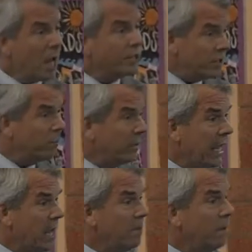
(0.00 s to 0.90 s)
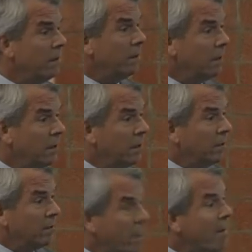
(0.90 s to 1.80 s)
Simple game,
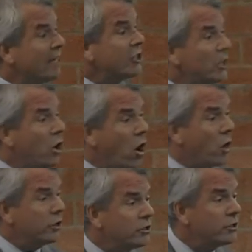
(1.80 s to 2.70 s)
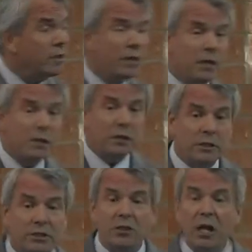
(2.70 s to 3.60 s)
by matching cards,
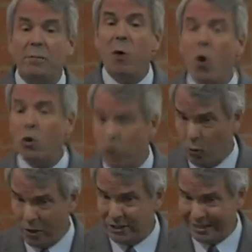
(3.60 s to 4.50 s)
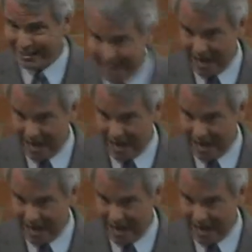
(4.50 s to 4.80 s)
stud poker was its